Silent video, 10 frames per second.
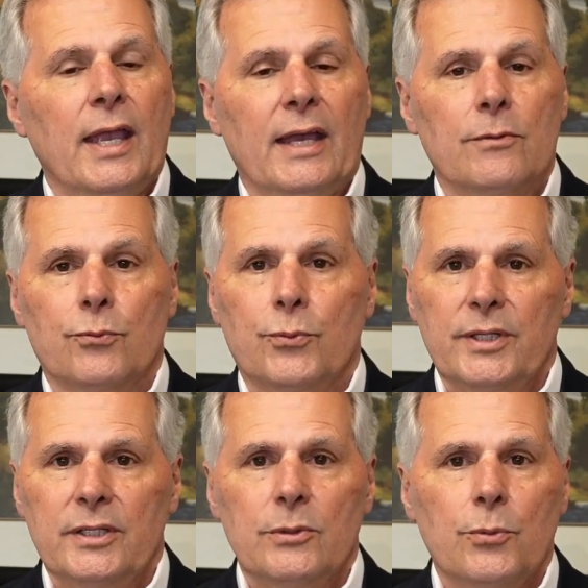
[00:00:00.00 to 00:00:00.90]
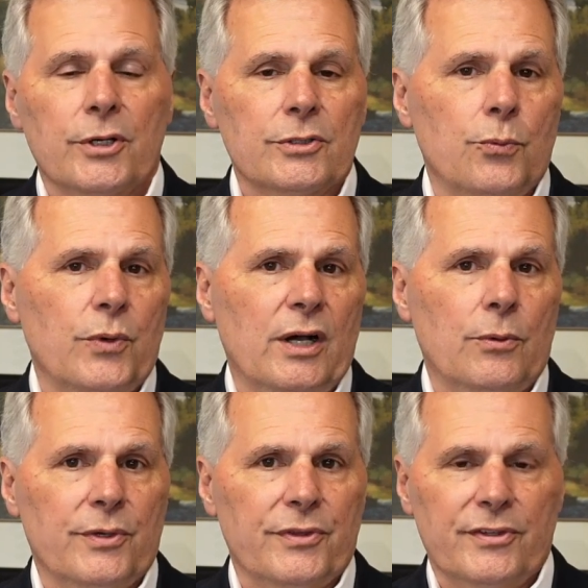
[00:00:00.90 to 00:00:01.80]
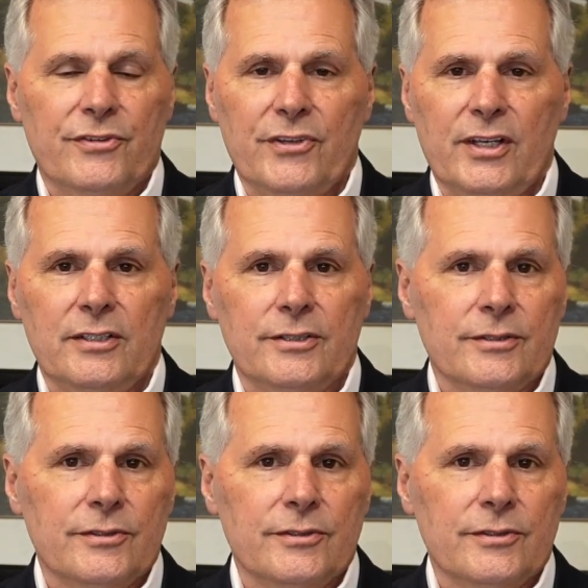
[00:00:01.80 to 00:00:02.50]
and really worked well with the seller.